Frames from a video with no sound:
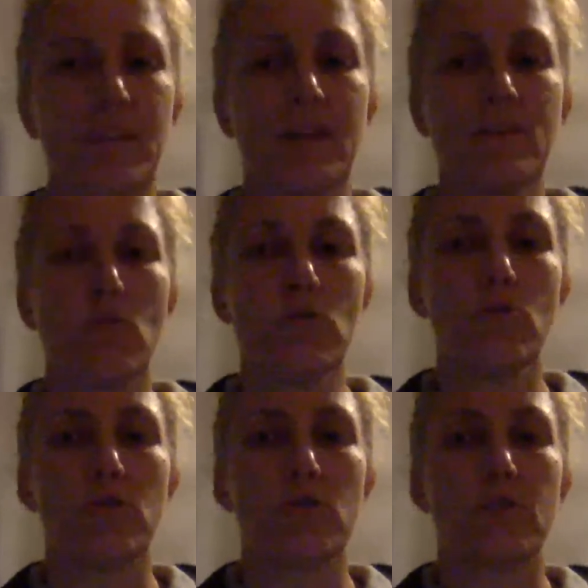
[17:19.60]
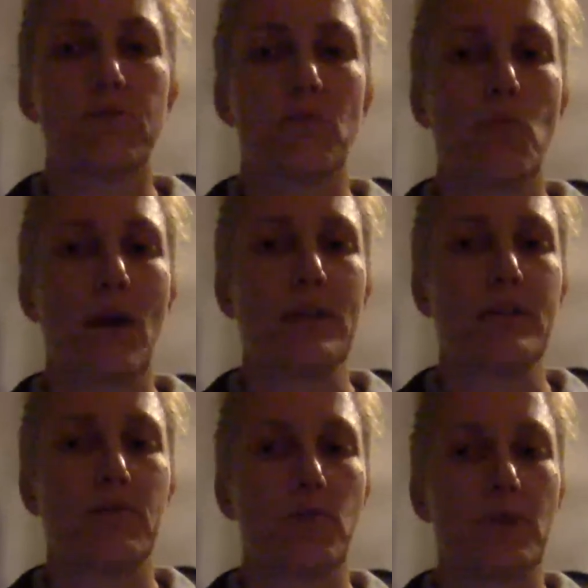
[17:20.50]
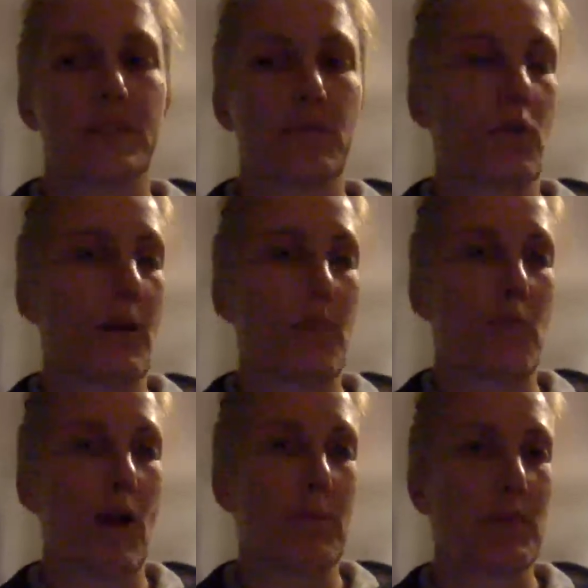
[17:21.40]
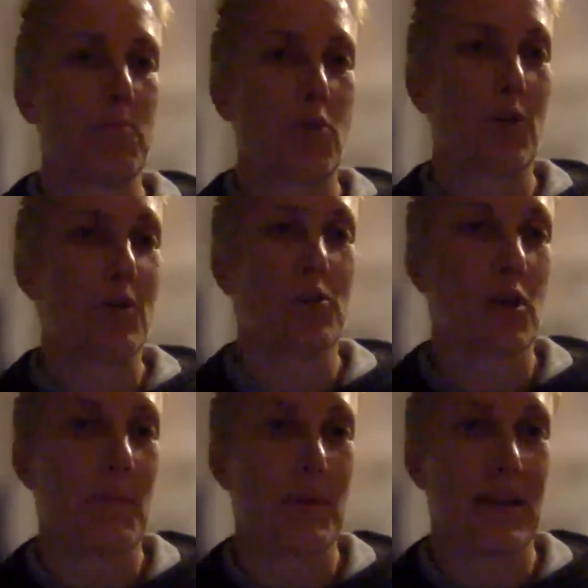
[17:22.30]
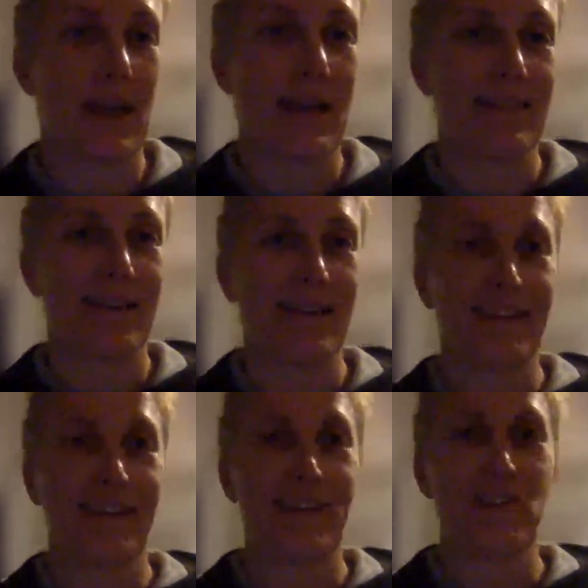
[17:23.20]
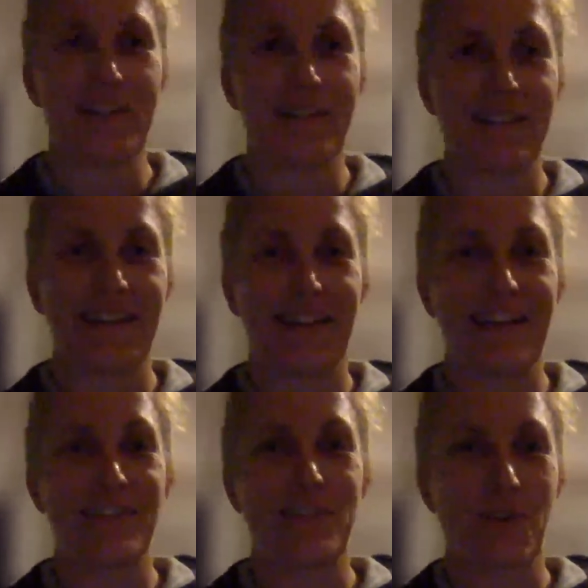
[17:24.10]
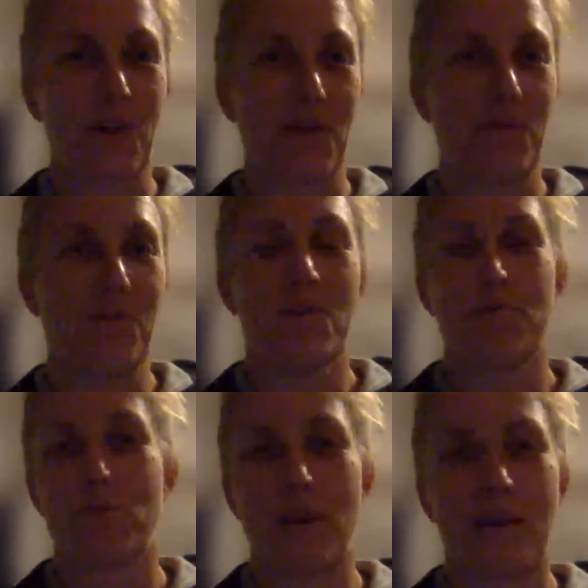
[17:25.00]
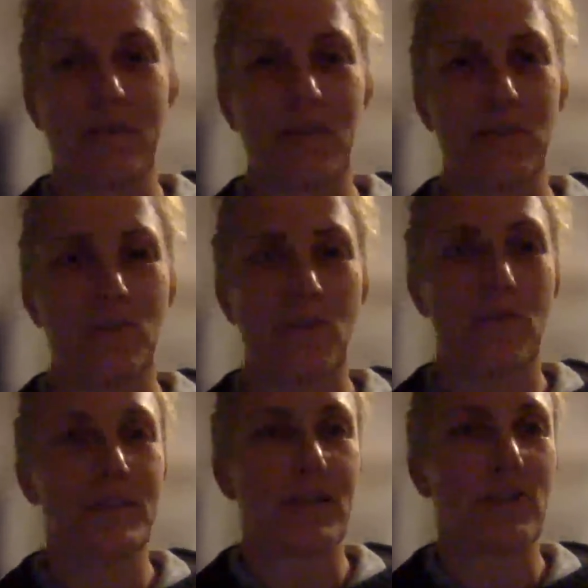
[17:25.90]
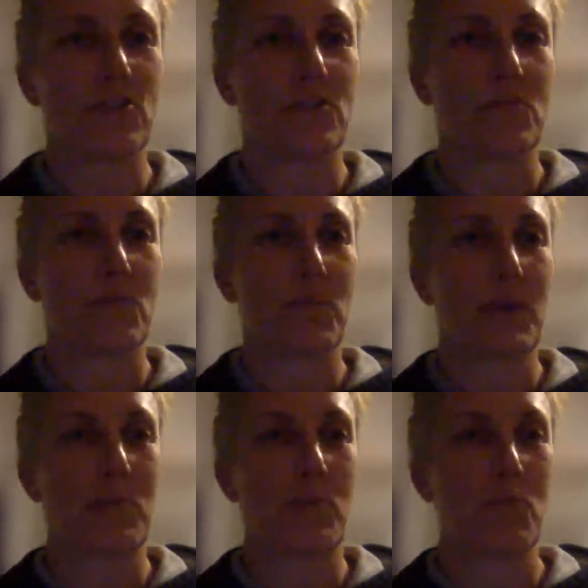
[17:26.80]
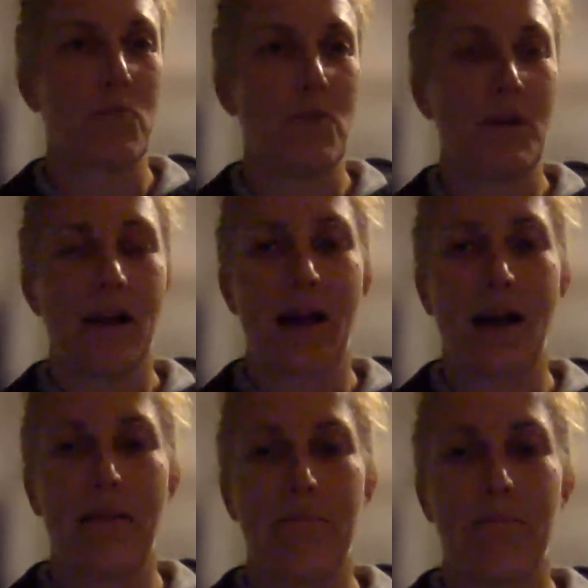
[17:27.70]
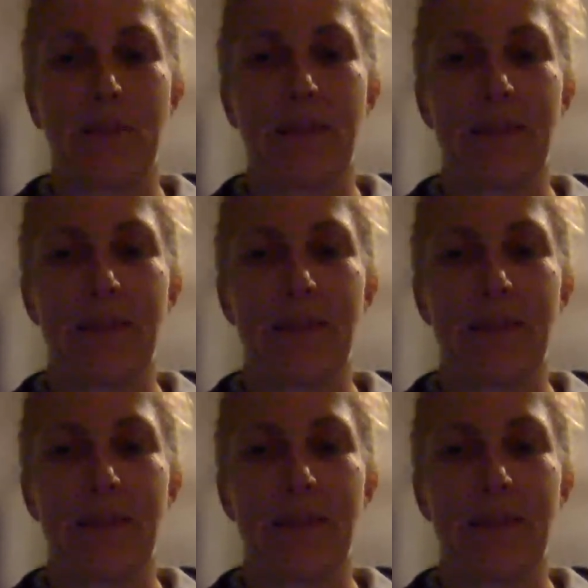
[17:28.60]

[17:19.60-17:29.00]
there's all sorts of different ways of doing some rapid prototyping and then adjusting it as you go through having those conversations with people. But